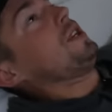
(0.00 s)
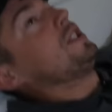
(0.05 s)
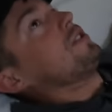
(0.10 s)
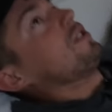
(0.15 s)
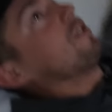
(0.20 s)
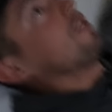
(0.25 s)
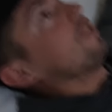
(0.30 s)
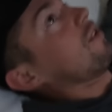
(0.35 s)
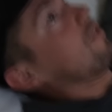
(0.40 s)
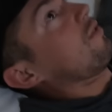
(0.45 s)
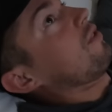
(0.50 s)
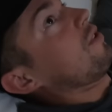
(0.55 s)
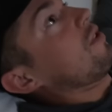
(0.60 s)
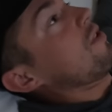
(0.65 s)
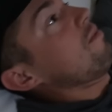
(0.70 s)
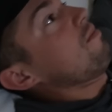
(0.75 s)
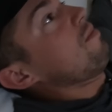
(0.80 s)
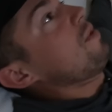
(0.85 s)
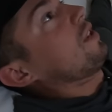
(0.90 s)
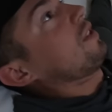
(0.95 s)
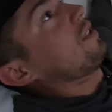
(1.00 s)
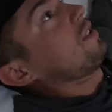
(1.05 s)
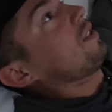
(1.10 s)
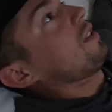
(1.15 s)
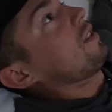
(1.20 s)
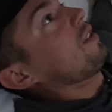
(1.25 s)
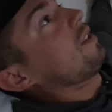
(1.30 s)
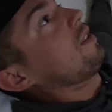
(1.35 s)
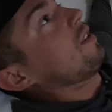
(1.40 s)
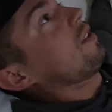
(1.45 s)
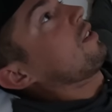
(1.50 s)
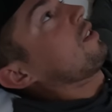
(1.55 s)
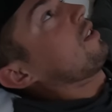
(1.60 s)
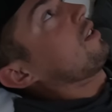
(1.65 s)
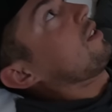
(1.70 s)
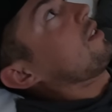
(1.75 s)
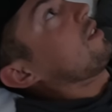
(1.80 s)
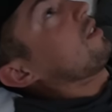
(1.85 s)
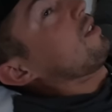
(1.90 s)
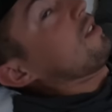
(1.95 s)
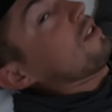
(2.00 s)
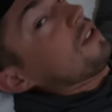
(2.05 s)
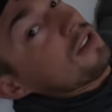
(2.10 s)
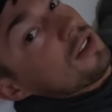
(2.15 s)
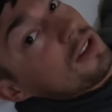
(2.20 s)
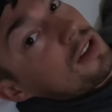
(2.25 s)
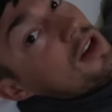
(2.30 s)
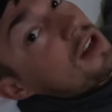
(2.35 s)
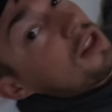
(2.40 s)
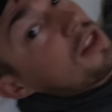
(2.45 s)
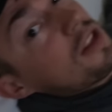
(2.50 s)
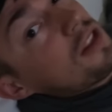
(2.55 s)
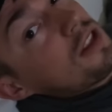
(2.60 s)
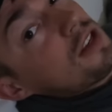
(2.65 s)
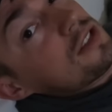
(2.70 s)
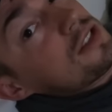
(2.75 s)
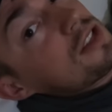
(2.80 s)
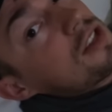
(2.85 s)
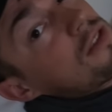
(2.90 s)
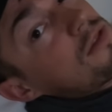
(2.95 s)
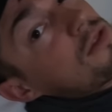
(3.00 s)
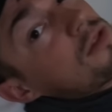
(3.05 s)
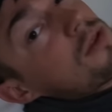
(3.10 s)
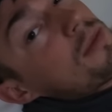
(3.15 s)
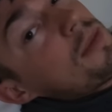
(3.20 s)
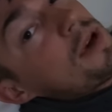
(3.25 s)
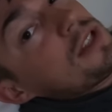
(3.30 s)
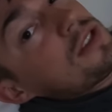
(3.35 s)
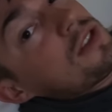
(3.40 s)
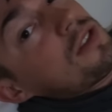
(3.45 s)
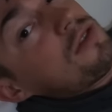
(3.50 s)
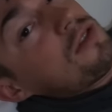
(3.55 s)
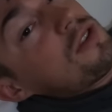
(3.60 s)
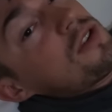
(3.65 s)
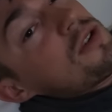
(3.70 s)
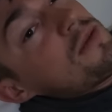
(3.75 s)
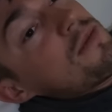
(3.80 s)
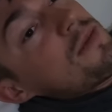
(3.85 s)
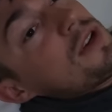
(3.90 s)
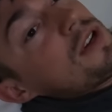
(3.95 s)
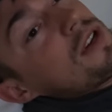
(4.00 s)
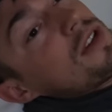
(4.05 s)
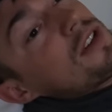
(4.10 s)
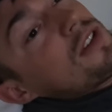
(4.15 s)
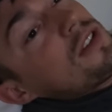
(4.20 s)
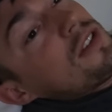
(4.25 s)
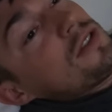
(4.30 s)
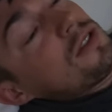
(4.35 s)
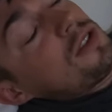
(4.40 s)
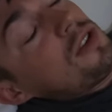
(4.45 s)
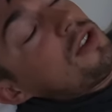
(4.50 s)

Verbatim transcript: beds are a little firm, but uh, I think they say if the beds are firm, it's